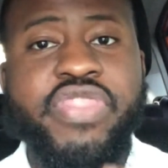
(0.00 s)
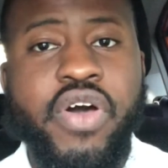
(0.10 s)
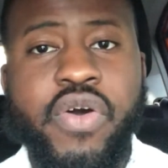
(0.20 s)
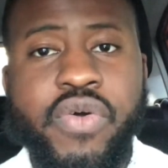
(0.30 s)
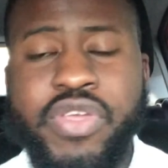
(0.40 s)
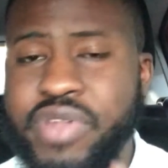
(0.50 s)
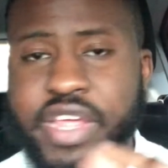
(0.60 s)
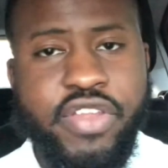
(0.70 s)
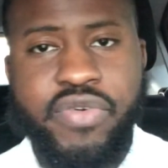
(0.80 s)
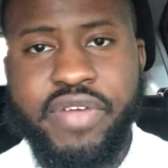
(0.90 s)
though you
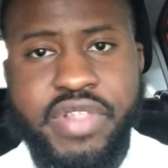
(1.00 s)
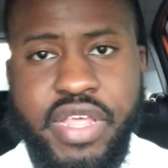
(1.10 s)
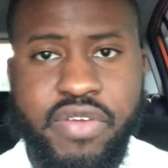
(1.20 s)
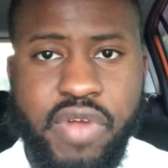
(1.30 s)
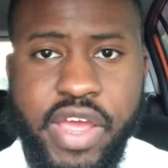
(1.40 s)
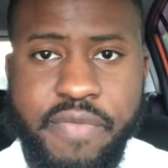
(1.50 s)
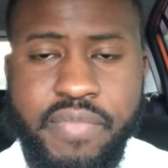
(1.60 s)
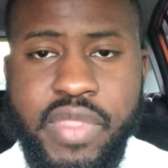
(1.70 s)
didn't do everything right.